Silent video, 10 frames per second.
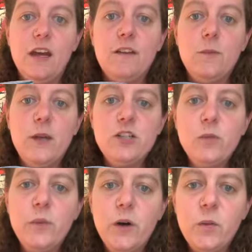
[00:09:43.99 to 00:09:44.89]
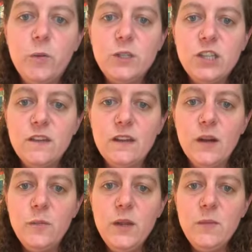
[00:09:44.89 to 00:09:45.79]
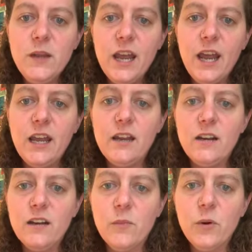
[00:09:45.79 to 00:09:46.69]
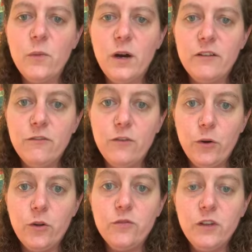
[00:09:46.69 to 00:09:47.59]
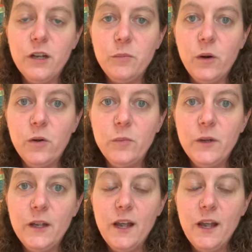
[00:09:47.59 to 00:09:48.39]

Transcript: a special bulb which is a BBA number one photo flood bulb.